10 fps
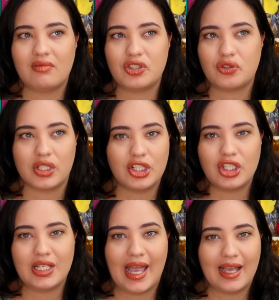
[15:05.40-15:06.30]

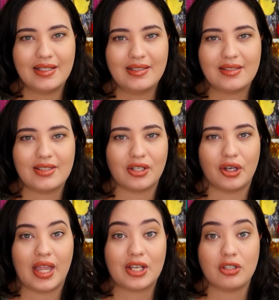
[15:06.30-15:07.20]
trilogy ends,
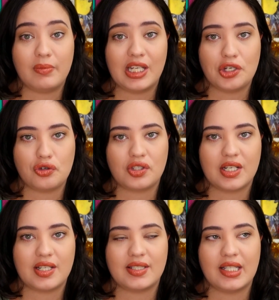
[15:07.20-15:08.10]
so that should be
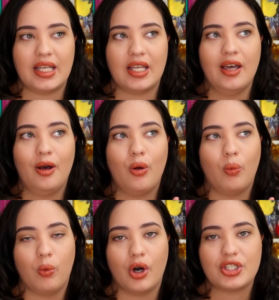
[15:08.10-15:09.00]
interesting to see
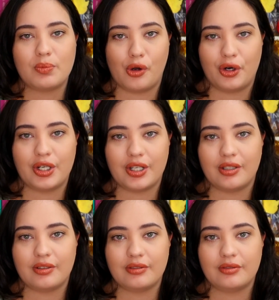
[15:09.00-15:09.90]
what
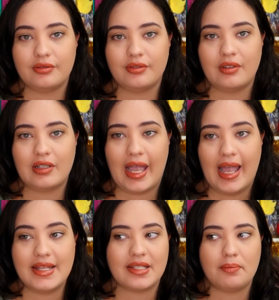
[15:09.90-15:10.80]
Morrigan
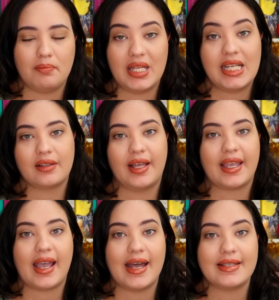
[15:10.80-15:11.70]
ends up being
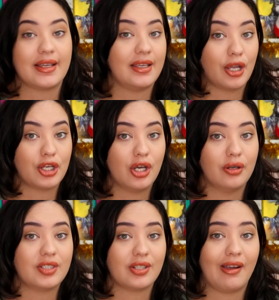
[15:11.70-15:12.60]
like as a young
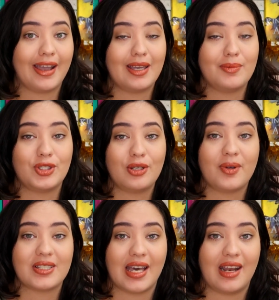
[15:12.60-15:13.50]
adult. So I am super
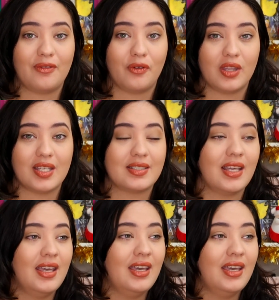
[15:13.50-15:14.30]
excited for this,